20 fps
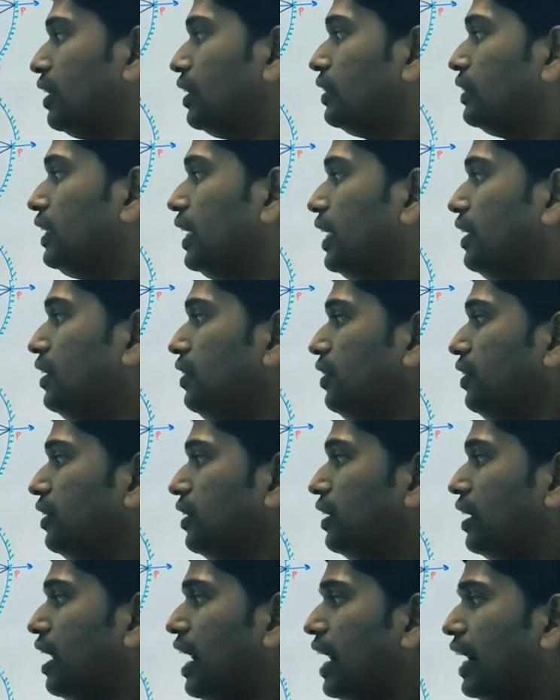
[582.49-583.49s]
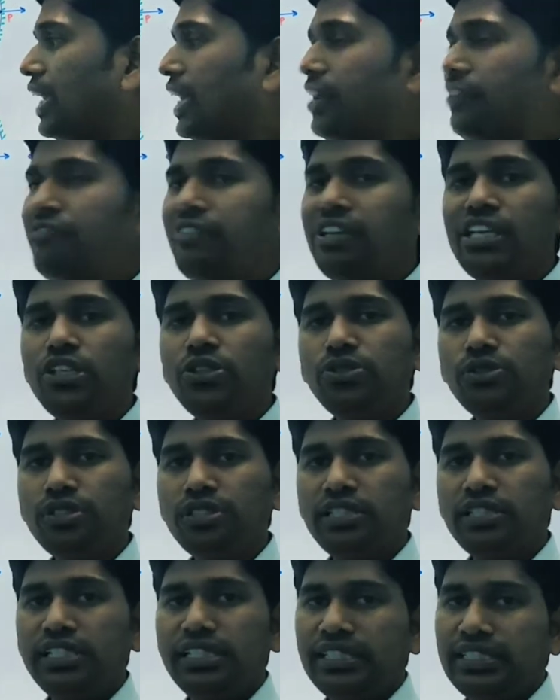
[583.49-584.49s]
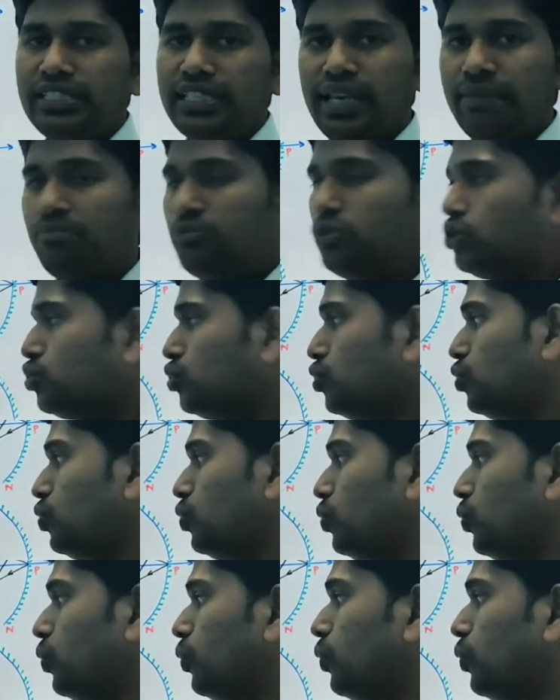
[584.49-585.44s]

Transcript: then again we use the same two